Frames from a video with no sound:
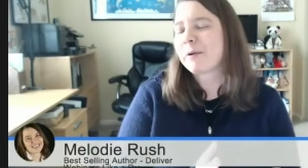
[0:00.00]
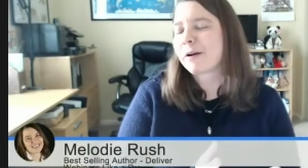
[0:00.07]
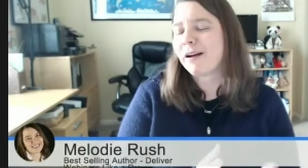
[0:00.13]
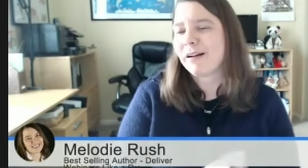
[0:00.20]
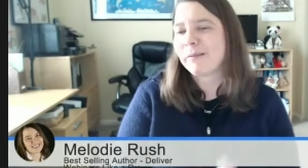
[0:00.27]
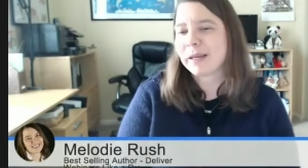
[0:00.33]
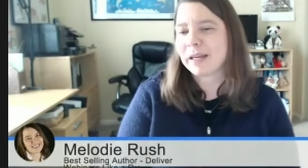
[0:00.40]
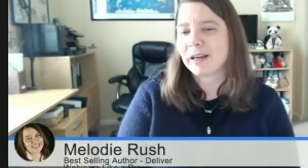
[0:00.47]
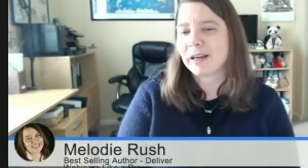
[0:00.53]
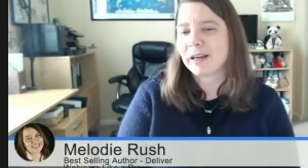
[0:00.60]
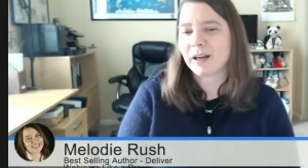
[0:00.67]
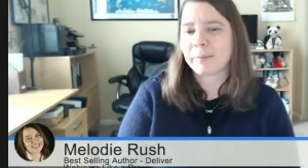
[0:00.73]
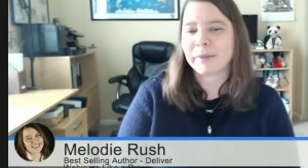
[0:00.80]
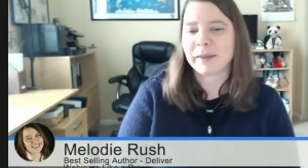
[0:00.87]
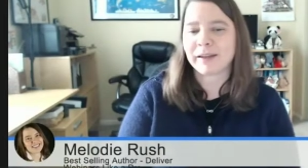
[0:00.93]
call me
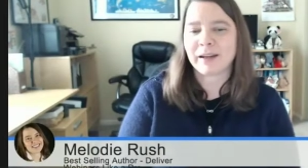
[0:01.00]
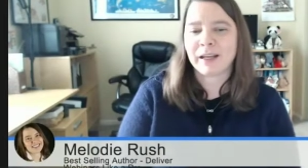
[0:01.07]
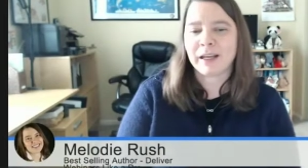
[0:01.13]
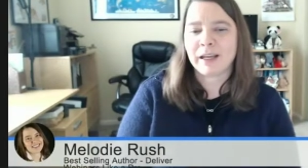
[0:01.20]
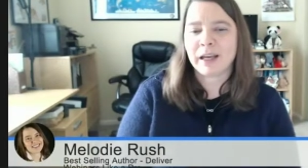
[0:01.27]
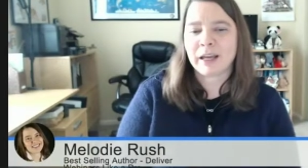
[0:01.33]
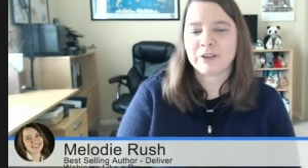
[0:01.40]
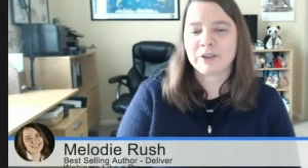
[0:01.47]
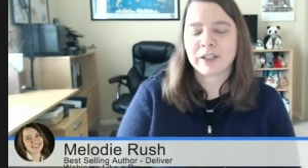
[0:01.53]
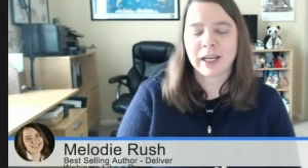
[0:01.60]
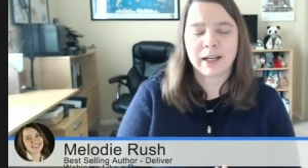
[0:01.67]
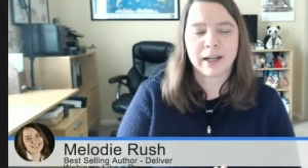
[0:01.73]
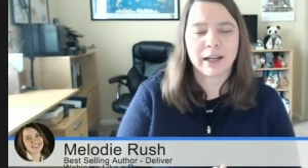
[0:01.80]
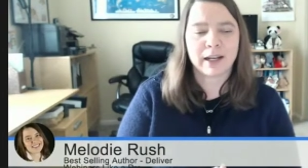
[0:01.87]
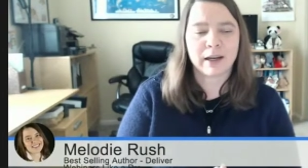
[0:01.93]
up that she
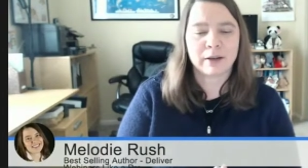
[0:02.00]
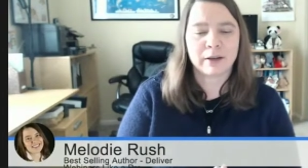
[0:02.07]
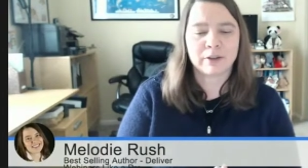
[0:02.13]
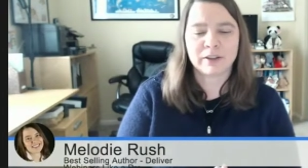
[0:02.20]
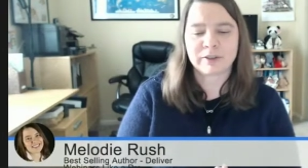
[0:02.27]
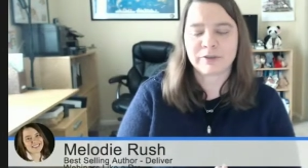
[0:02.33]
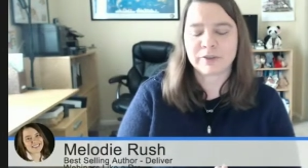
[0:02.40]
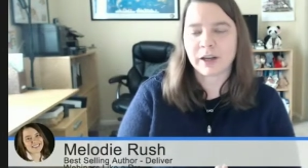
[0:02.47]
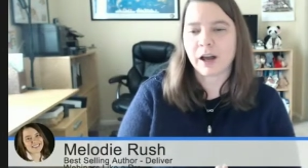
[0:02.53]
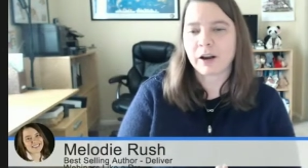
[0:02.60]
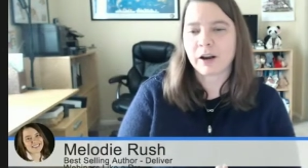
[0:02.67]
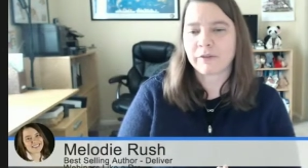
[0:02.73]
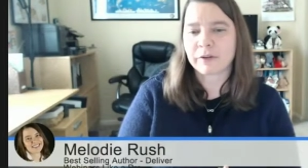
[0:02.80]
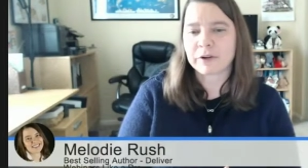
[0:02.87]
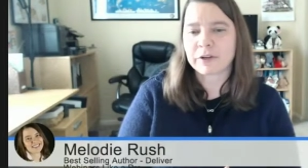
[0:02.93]
had she's a
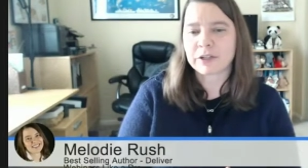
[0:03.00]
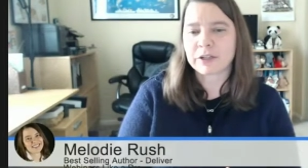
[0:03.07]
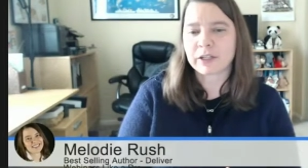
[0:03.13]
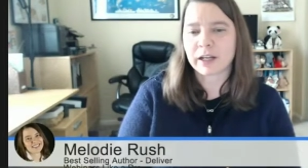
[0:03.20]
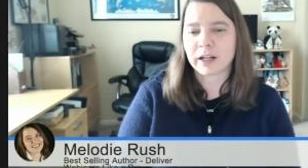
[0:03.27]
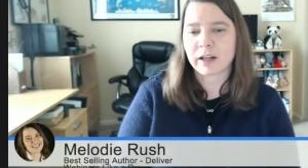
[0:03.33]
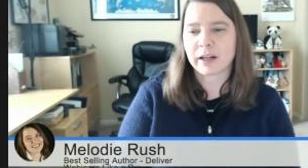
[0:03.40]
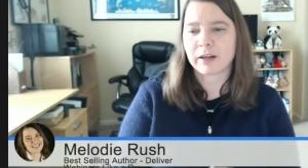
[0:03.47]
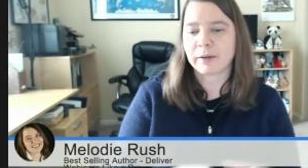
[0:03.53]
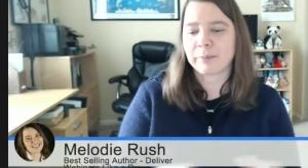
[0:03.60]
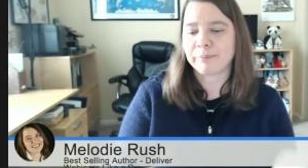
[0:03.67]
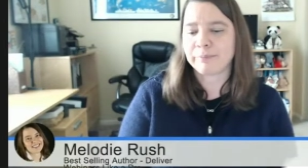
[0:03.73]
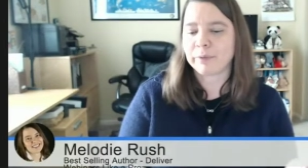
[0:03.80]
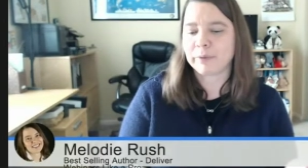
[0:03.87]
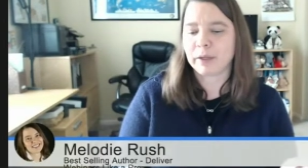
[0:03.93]
photographer, and she had like a
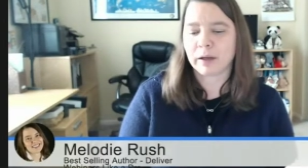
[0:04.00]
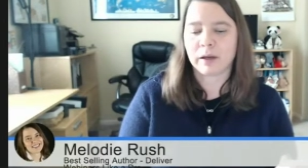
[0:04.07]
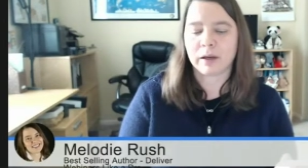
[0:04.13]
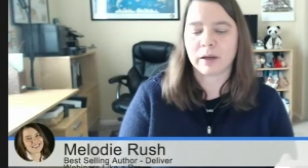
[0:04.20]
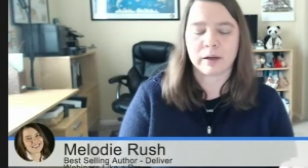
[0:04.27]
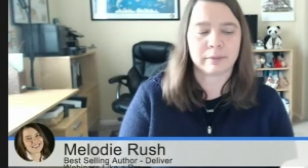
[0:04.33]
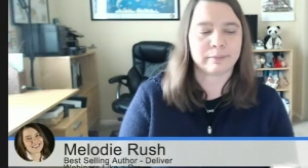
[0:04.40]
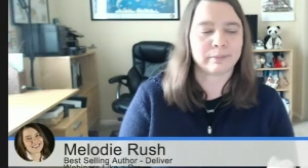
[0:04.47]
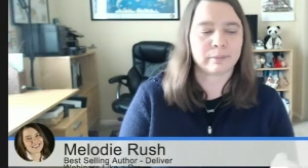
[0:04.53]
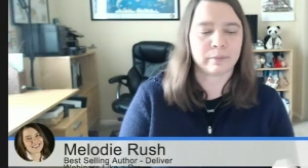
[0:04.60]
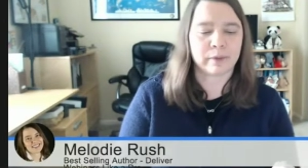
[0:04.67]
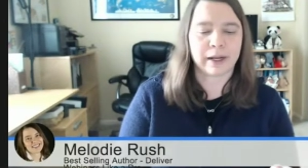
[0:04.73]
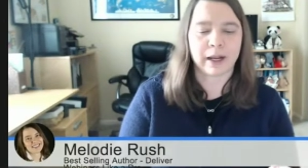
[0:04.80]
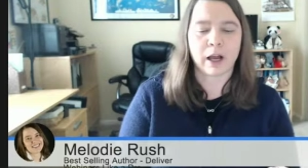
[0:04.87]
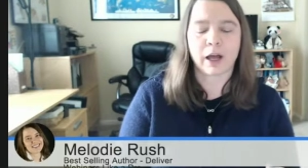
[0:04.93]
what
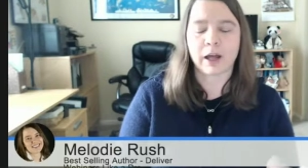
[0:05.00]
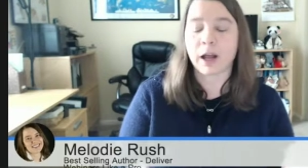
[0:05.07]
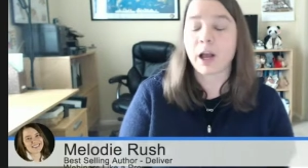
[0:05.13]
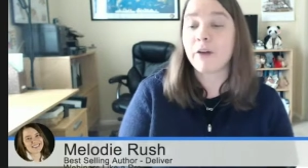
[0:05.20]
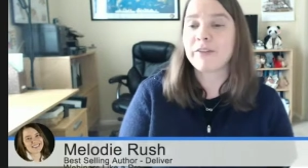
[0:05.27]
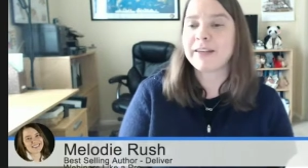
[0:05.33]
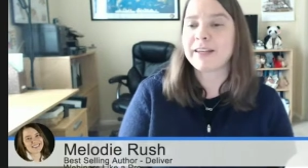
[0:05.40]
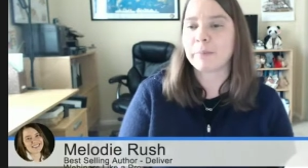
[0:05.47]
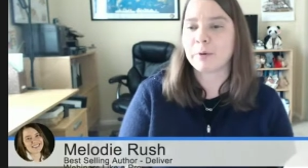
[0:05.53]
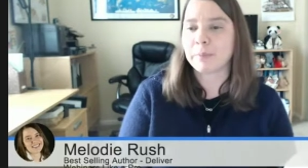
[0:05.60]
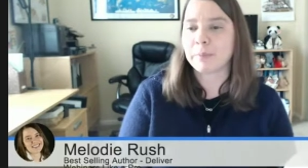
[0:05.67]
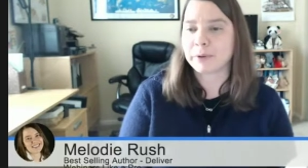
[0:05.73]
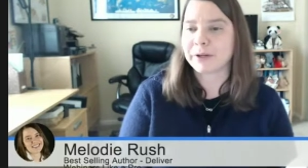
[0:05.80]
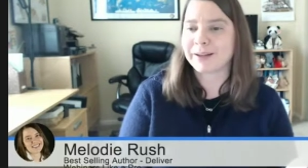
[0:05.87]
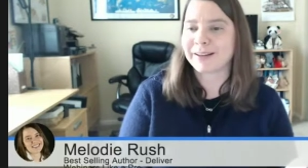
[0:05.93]
do you call it, coffee table
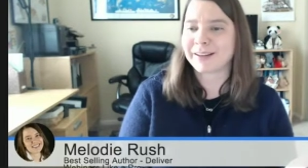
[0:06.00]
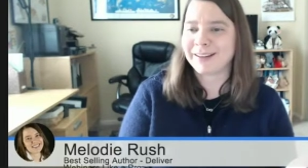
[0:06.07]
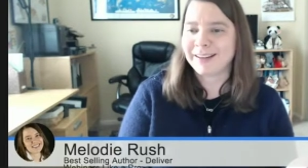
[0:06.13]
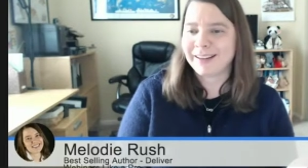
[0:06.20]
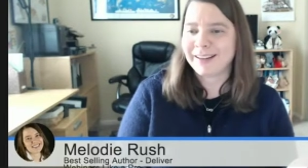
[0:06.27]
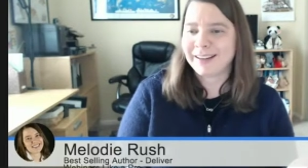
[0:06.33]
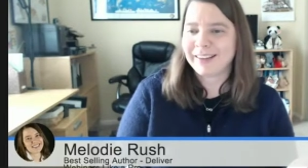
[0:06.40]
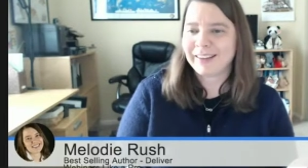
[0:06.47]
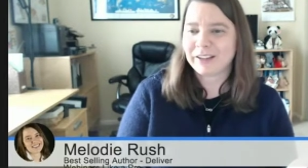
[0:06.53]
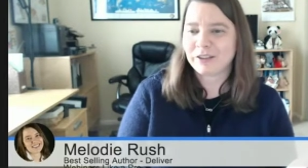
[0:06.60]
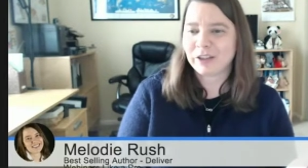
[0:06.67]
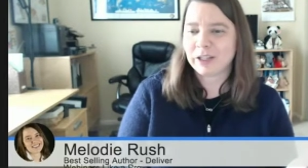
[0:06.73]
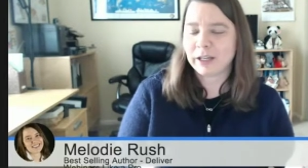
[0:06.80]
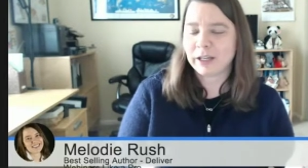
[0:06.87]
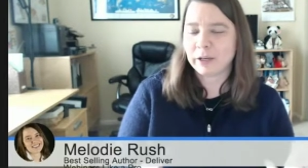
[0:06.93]
book
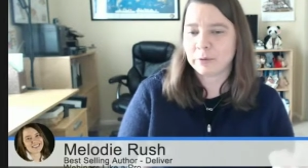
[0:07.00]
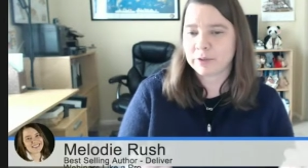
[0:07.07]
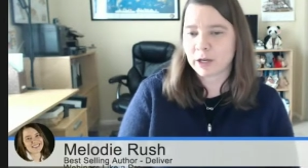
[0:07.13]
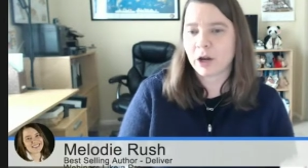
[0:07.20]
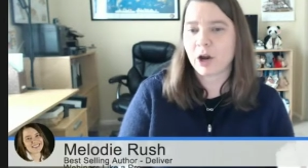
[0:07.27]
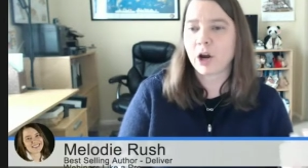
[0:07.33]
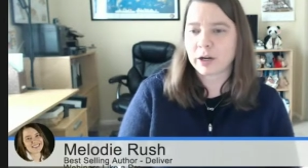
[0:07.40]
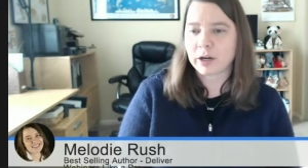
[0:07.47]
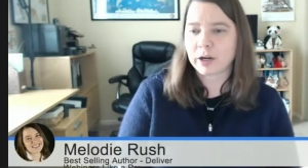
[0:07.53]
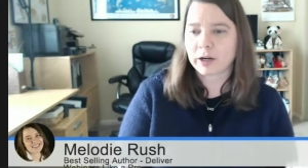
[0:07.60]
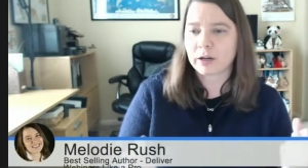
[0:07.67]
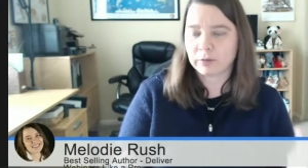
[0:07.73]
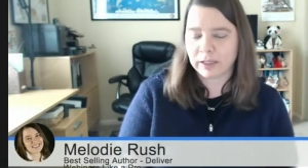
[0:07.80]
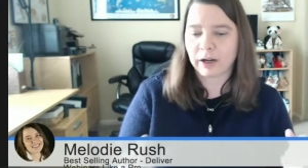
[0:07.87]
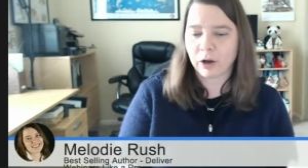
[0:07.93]
that it was a hard
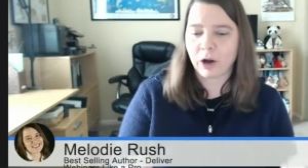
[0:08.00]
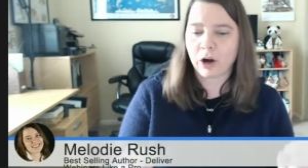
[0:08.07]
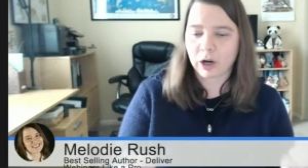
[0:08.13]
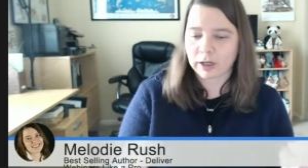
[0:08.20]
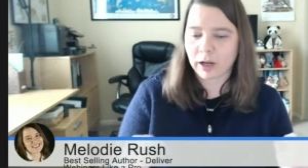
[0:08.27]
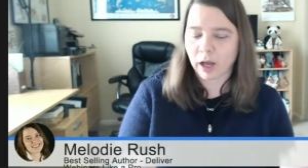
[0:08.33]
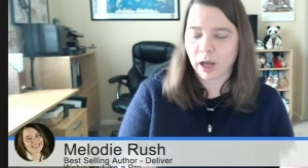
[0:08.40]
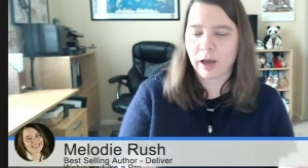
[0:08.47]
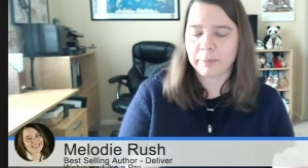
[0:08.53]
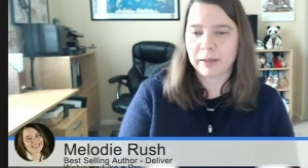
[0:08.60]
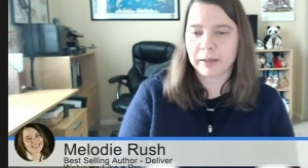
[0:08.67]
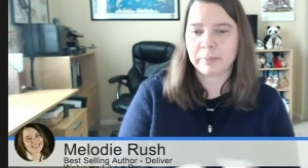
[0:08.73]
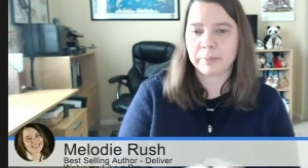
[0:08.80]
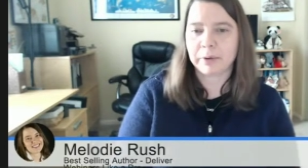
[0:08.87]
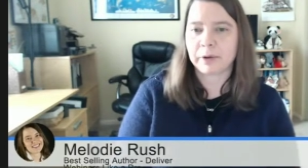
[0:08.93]

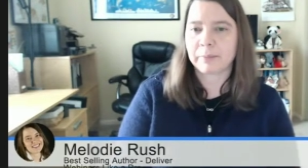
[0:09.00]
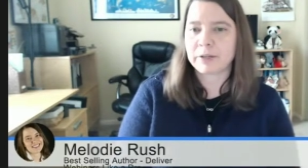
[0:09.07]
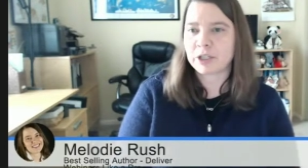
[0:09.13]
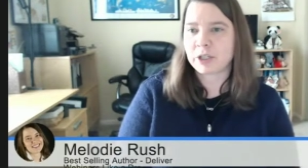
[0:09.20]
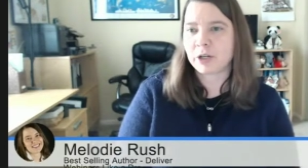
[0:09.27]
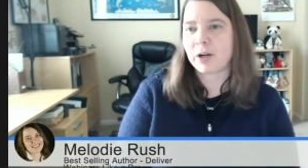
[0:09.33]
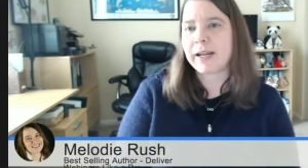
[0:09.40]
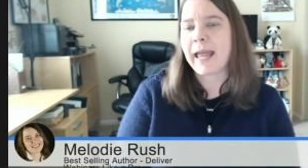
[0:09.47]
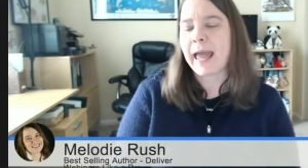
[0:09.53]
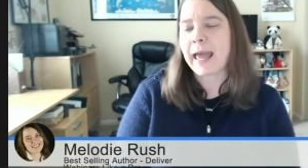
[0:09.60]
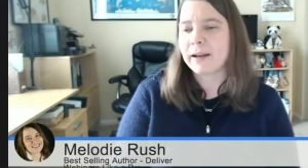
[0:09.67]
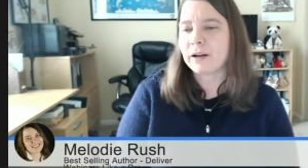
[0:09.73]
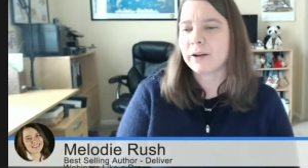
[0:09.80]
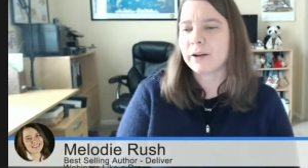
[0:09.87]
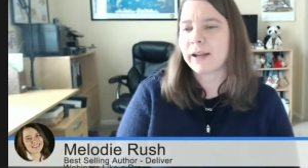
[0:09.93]
copy book, but she already
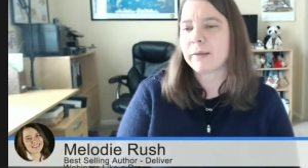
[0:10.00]
had it on